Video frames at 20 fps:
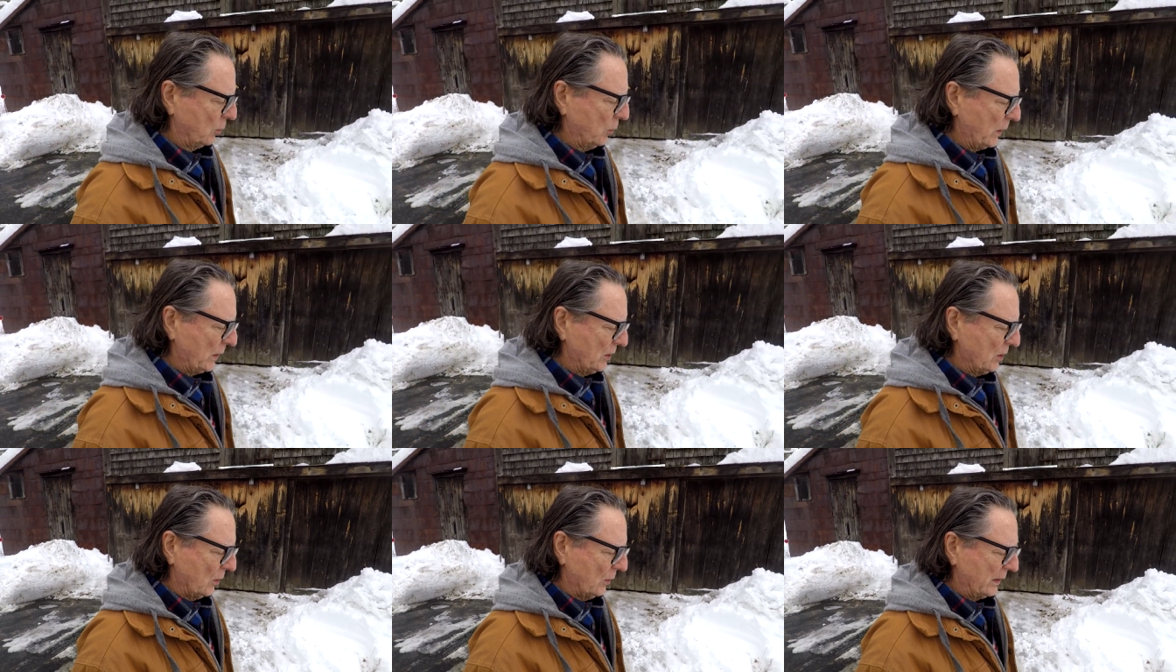
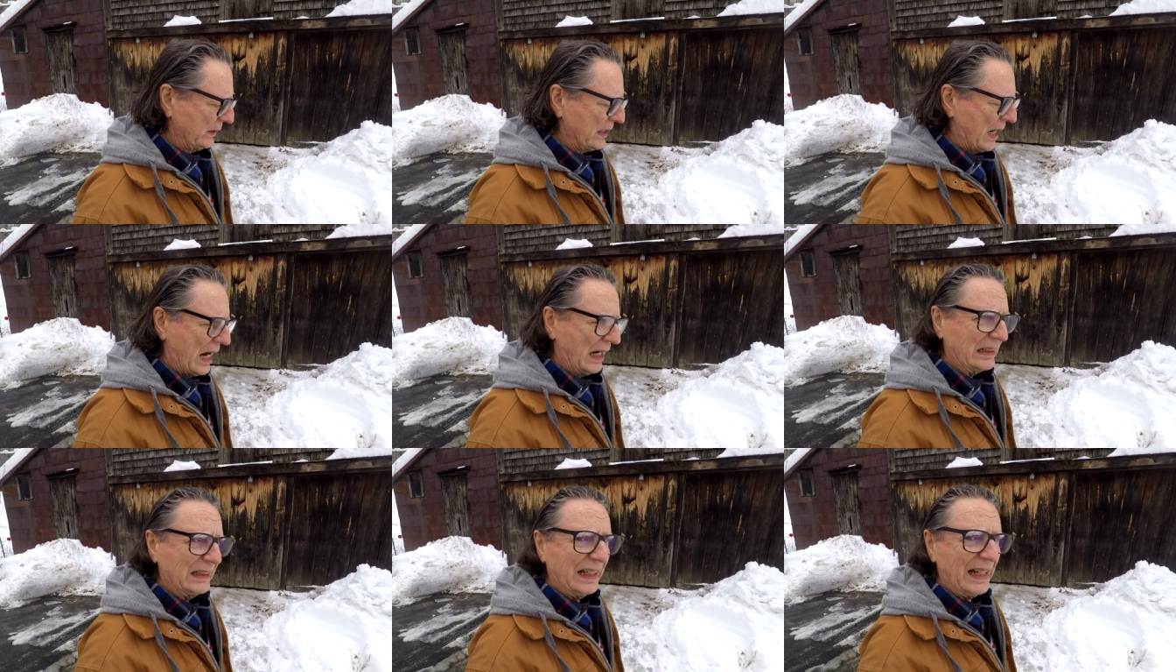window and
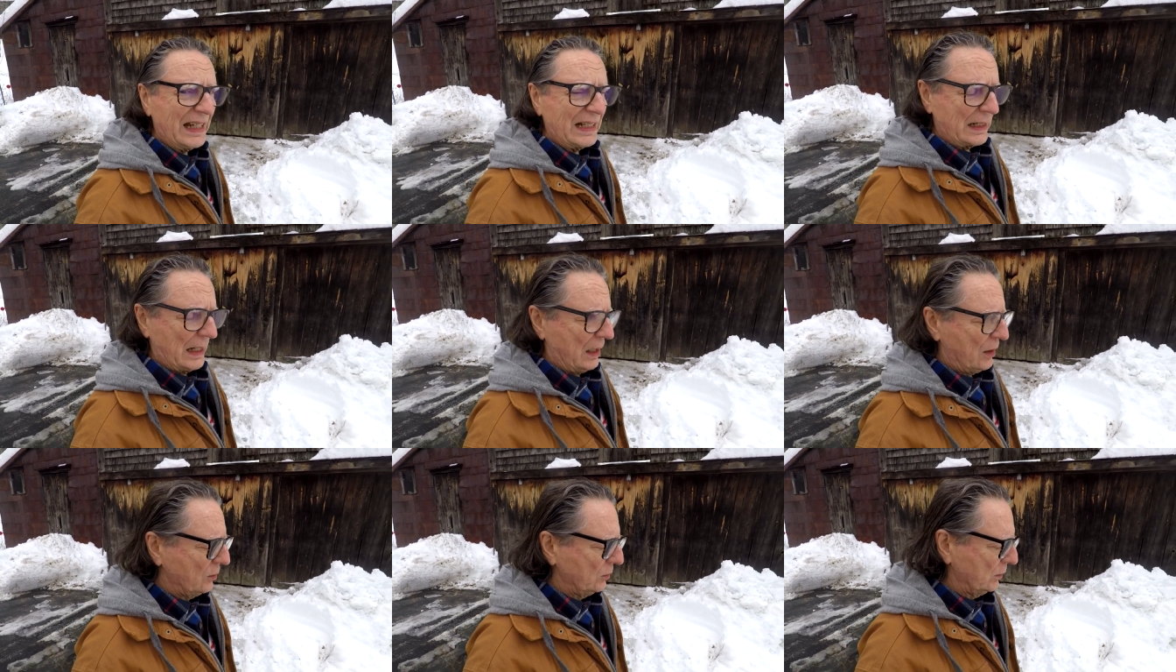knocked that
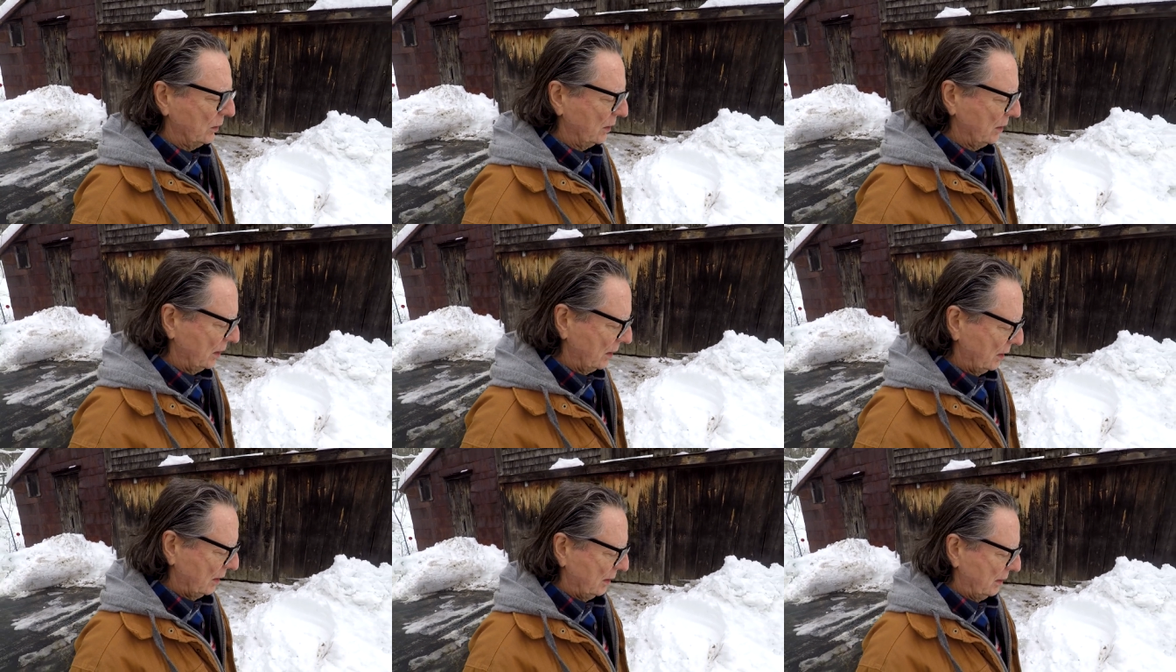out.
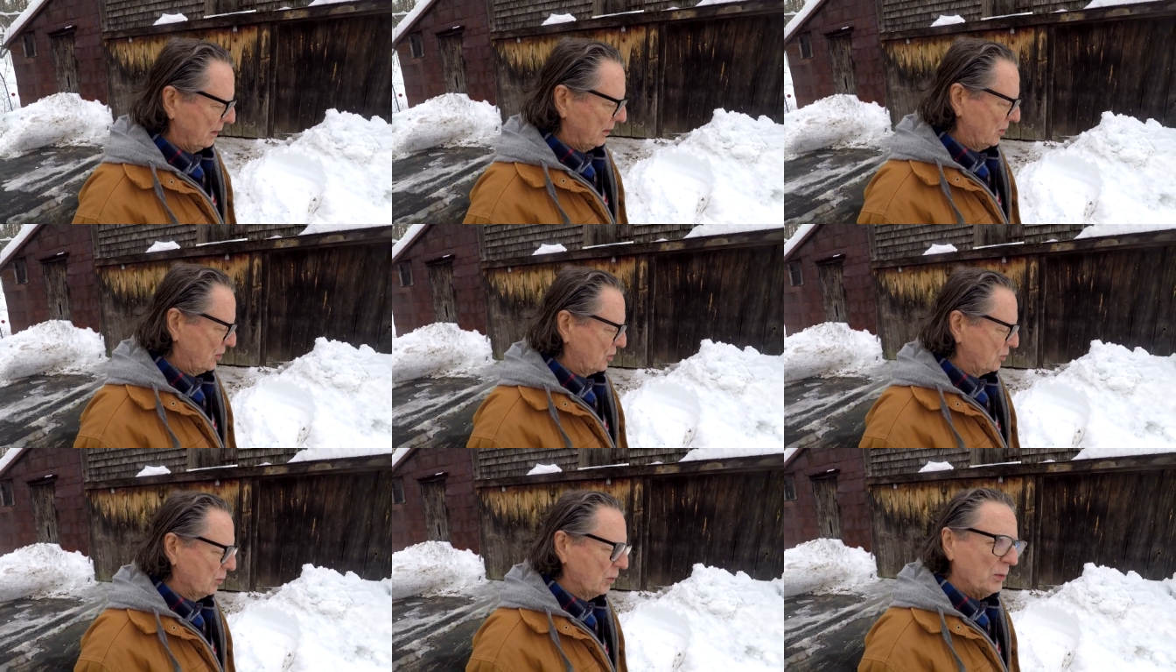
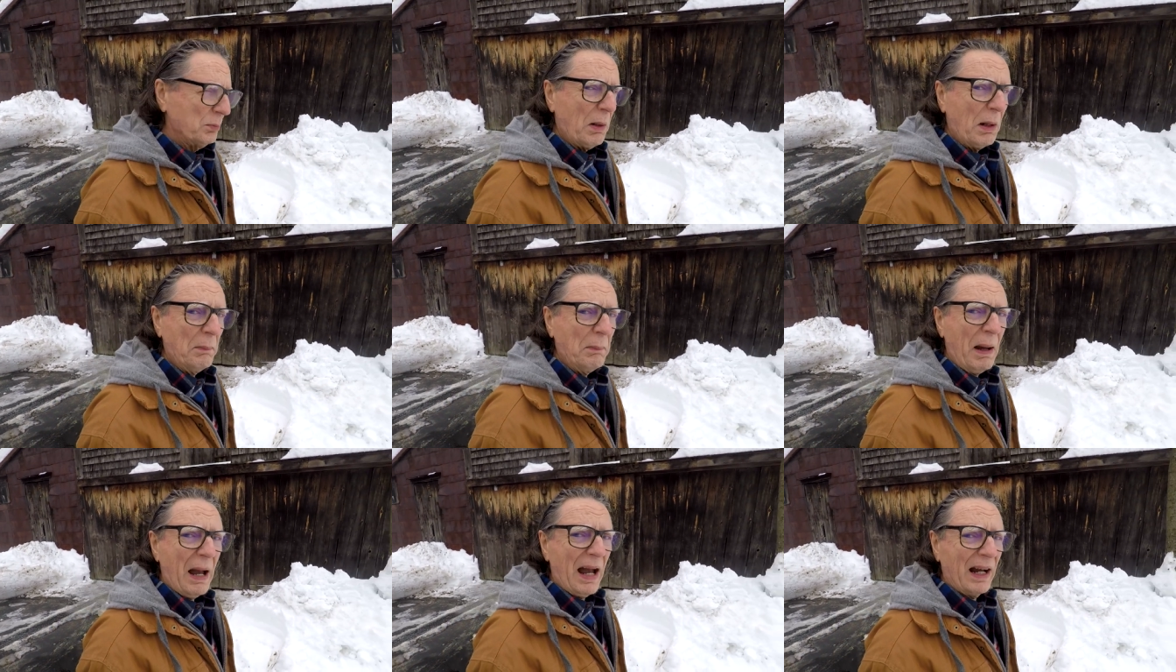Screwed
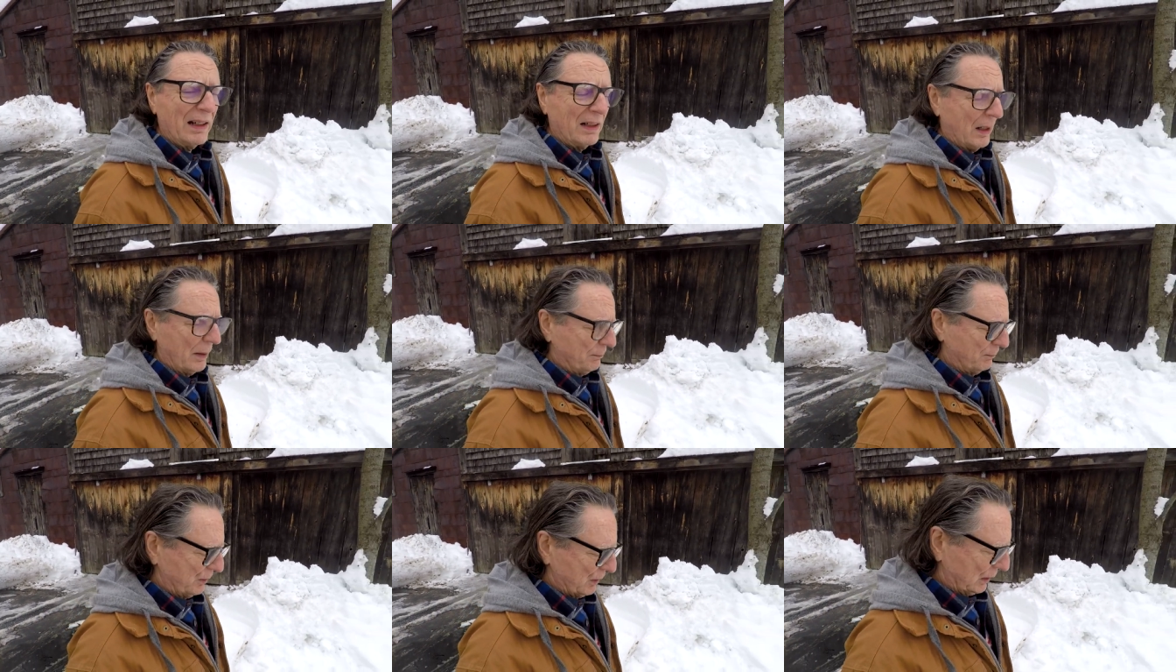my back
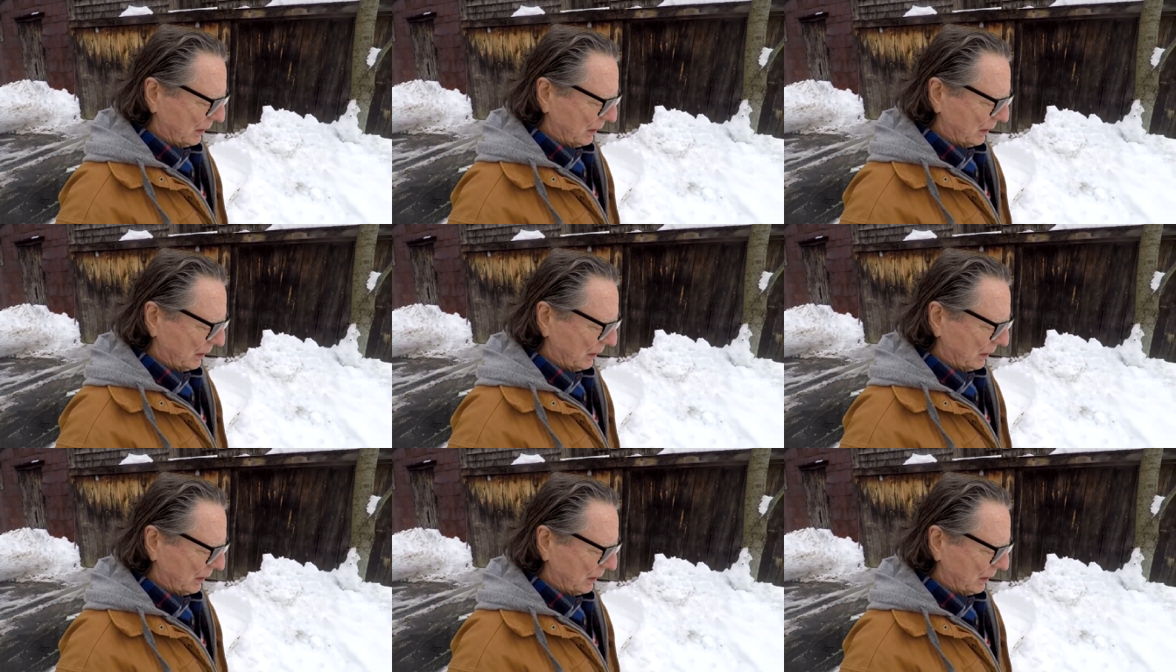up for